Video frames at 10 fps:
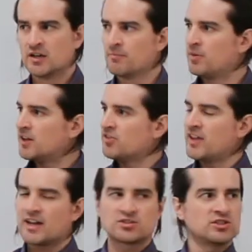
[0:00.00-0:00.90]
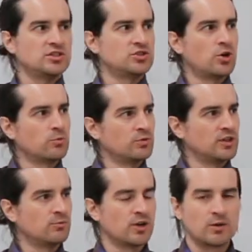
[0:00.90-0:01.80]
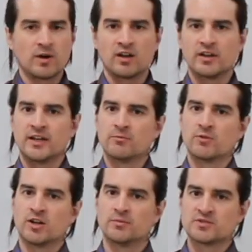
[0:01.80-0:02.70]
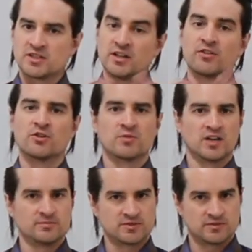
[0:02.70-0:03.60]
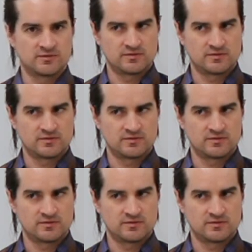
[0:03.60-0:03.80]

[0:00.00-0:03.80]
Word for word: but they actually don't really work well in realms, in other realms